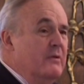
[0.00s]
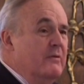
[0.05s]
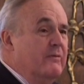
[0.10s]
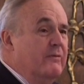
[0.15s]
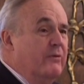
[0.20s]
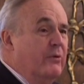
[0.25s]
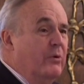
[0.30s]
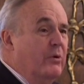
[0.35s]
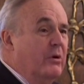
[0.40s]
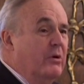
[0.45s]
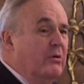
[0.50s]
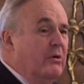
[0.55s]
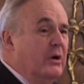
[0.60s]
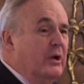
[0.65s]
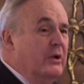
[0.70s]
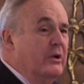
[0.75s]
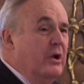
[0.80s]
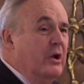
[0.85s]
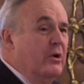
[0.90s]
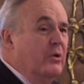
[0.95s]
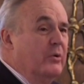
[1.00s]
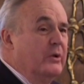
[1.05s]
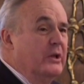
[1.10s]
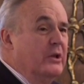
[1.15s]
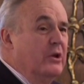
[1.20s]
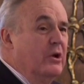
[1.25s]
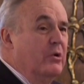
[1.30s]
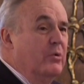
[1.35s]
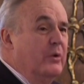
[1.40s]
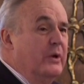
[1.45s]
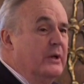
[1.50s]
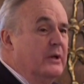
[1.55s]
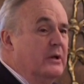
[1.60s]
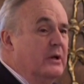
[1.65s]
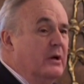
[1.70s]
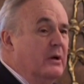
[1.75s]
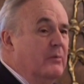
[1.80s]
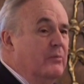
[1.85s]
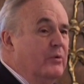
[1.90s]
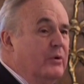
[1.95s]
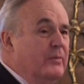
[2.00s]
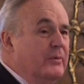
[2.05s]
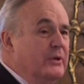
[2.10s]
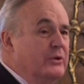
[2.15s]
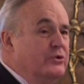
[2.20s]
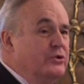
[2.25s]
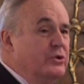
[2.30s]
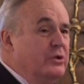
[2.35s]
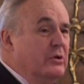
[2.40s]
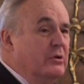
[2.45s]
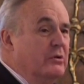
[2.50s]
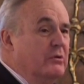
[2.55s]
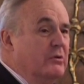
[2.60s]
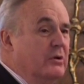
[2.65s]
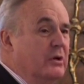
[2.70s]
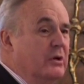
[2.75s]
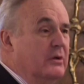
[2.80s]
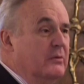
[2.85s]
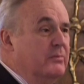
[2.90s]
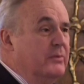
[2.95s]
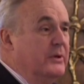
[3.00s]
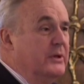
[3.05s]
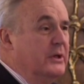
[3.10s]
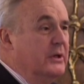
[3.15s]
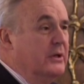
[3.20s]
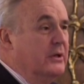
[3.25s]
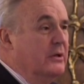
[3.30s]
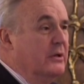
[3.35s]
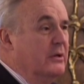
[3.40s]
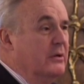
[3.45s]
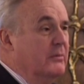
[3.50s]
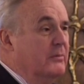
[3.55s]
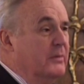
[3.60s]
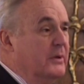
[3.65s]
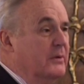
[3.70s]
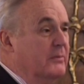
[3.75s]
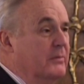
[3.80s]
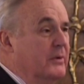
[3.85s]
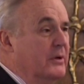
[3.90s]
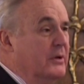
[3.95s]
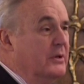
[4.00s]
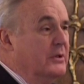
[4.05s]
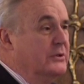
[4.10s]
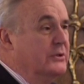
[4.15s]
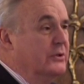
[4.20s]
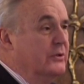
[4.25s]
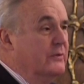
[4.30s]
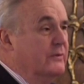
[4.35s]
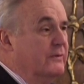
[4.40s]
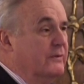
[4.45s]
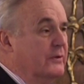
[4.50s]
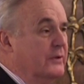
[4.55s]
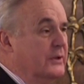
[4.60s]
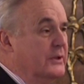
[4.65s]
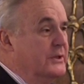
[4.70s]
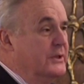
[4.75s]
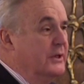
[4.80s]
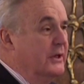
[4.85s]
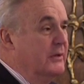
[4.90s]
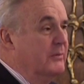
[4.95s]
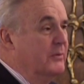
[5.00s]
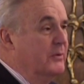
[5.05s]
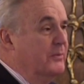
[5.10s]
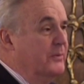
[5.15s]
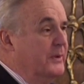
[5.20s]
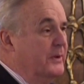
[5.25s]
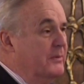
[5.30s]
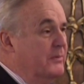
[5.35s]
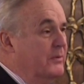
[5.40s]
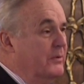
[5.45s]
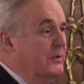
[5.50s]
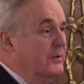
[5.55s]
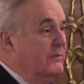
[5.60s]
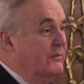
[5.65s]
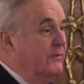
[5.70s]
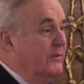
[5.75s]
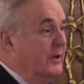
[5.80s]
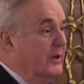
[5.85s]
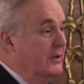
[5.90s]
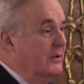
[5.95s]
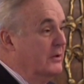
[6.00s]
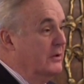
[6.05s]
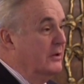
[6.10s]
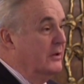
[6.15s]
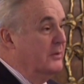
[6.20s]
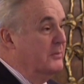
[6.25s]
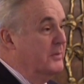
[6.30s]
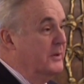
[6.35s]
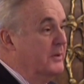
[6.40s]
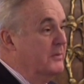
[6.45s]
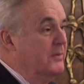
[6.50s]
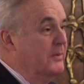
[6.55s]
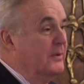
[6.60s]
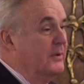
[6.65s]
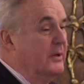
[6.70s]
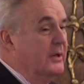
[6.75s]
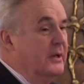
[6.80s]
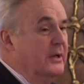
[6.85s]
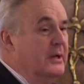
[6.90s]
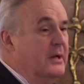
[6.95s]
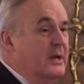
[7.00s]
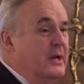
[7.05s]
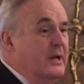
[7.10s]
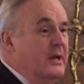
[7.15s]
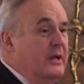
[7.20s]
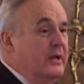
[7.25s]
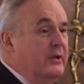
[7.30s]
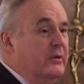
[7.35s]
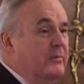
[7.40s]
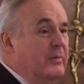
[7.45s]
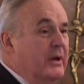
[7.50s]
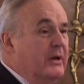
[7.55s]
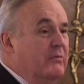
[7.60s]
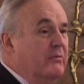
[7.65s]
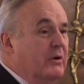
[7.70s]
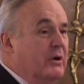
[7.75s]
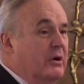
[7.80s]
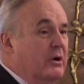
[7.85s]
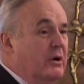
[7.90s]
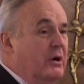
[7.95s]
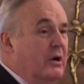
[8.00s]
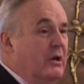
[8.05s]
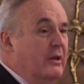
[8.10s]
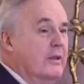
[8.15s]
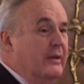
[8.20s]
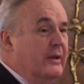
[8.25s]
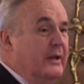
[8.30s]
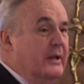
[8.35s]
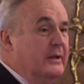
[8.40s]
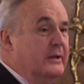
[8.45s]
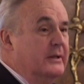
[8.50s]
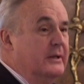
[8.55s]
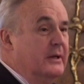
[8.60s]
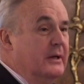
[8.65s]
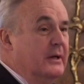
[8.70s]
not only low-income women and children in particular, but also for disabled people and for elderly people. And you might recall that